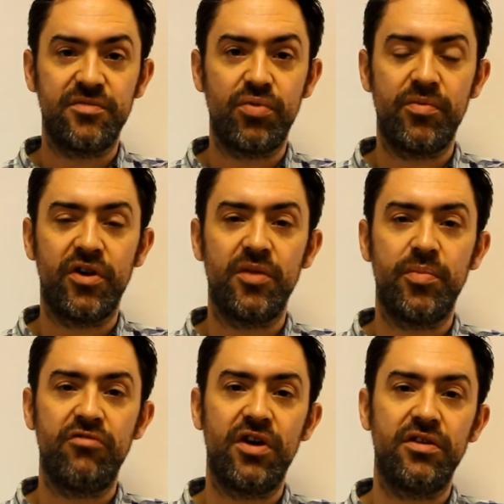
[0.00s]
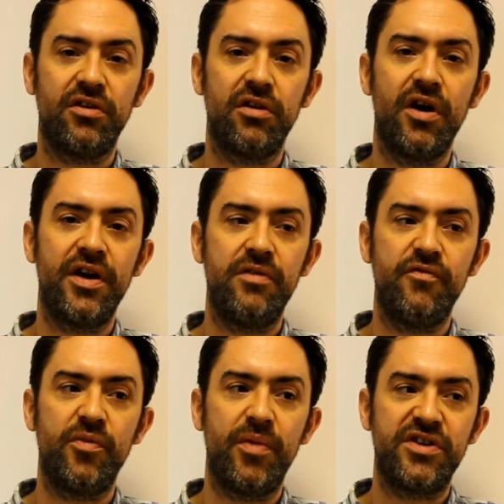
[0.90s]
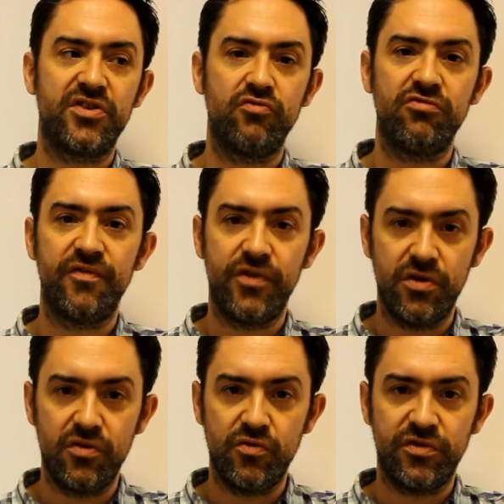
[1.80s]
is probably going to be around the client informational review.